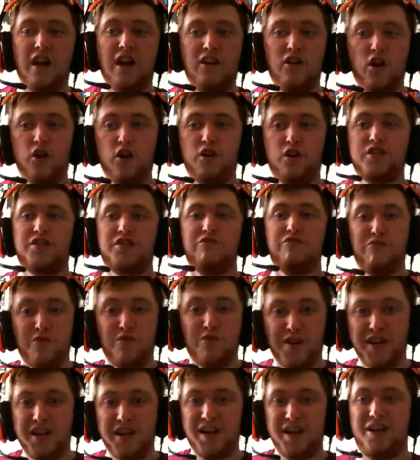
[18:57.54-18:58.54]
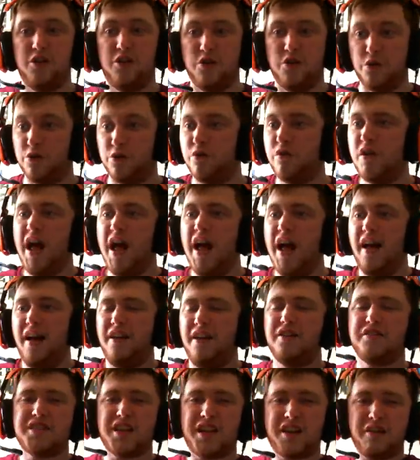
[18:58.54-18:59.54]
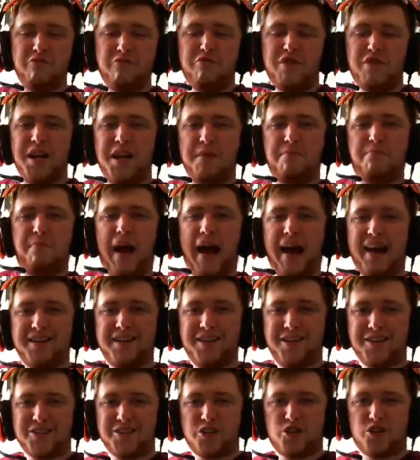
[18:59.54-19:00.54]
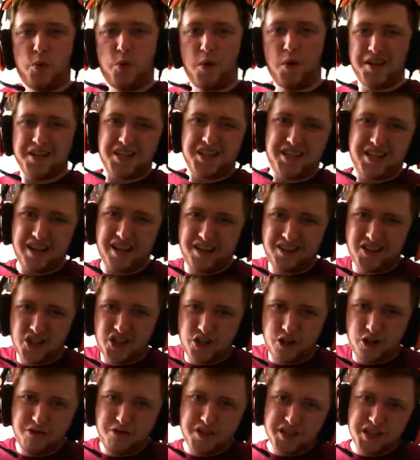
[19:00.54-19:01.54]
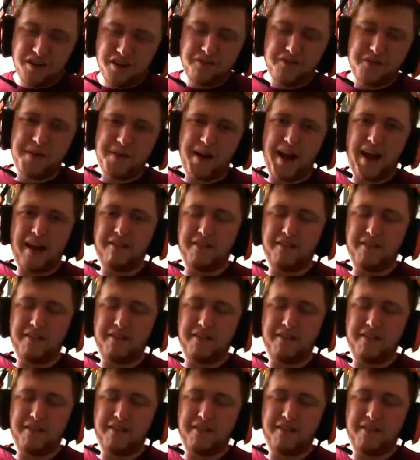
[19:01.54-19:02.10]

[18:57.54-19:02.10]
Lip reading: looks really cool. It looks like a really badass twin-stick shooter from how